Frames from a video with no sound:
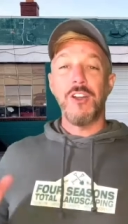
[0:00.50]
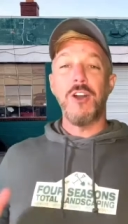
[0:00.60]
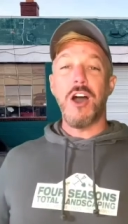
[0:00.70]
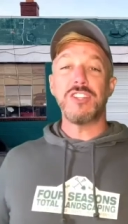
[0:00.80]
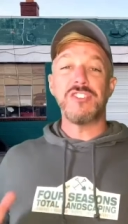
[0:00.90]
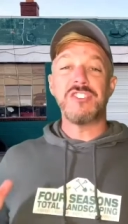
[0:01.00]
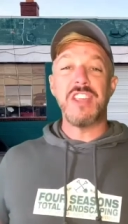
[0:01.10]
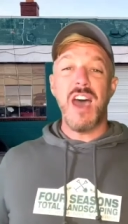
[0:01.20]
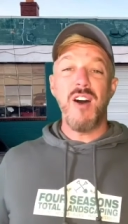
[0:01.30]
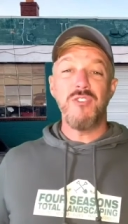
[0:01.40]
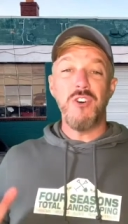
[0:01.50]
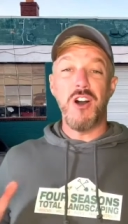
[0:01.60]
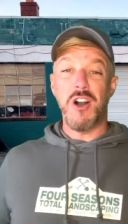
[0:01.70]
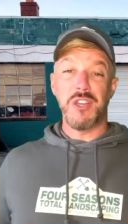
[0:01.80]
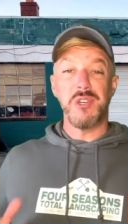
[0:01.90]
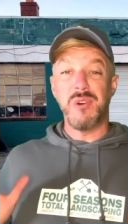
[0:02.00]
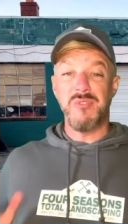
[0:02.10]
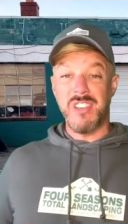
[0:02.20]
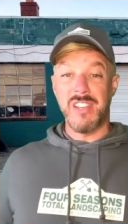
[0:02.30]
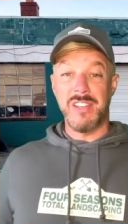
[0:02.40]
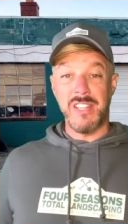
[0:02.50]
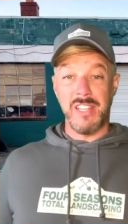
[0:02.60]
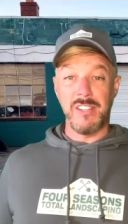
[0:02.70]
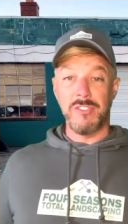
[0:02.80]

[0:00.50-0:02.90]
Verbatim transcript: Call us now for all your event needs.